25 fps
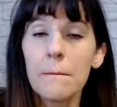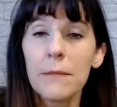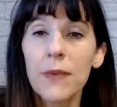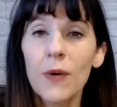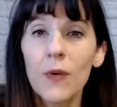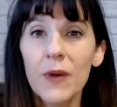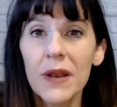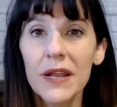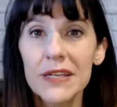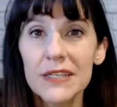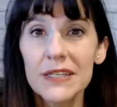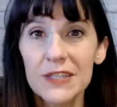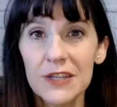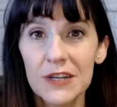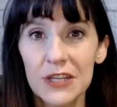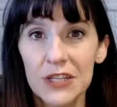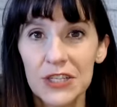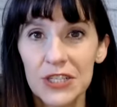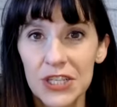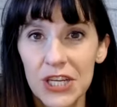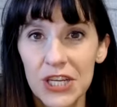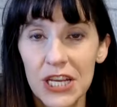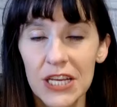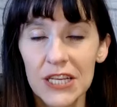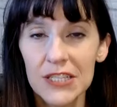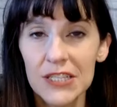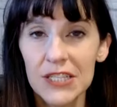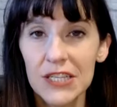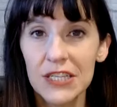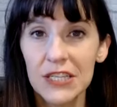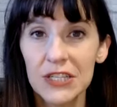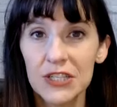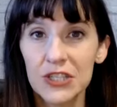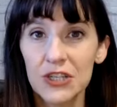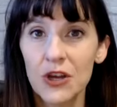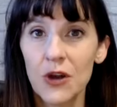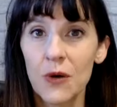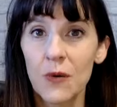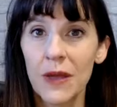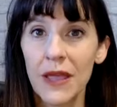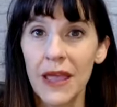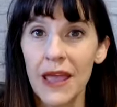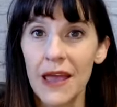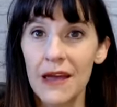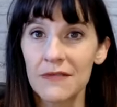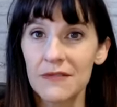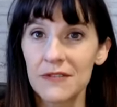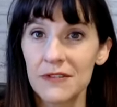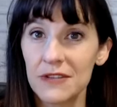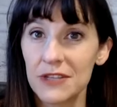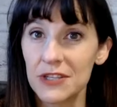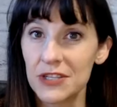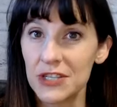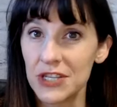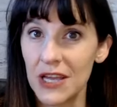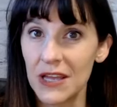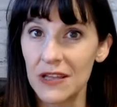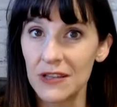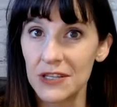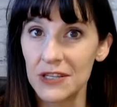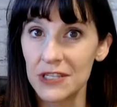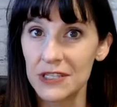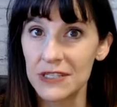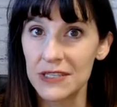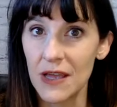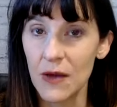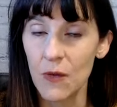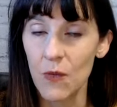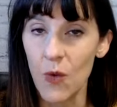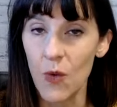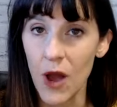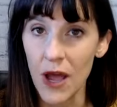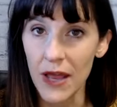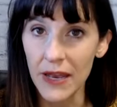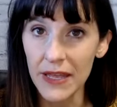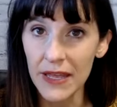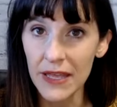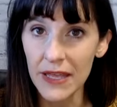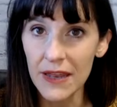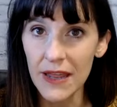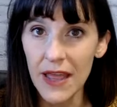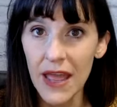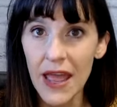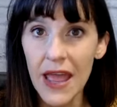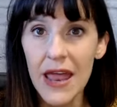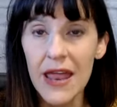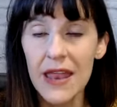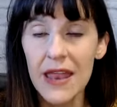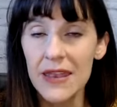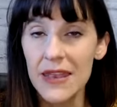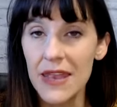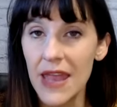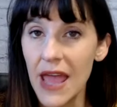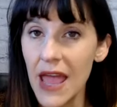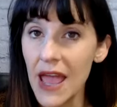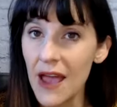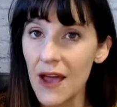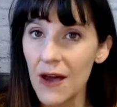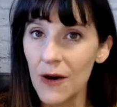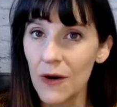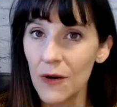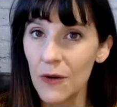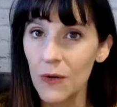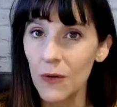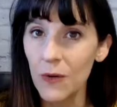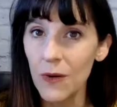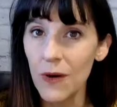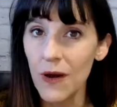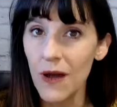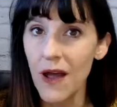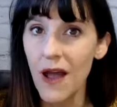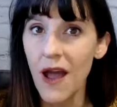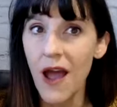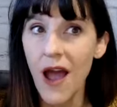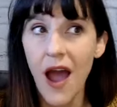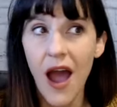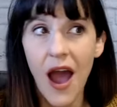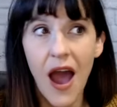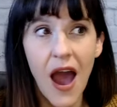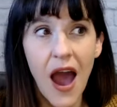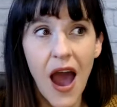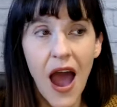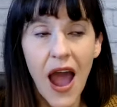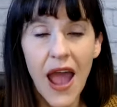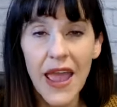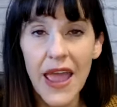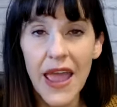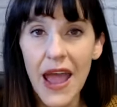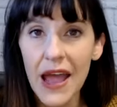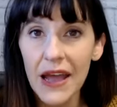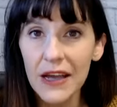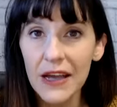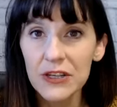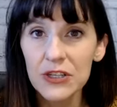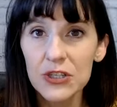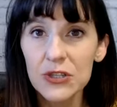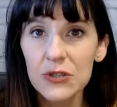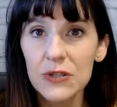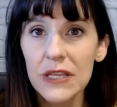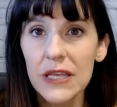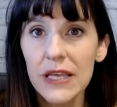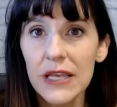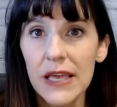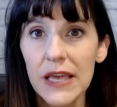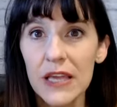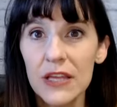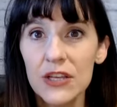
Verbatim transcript: But when I started changing it to going after the challenges I wanted, now I actually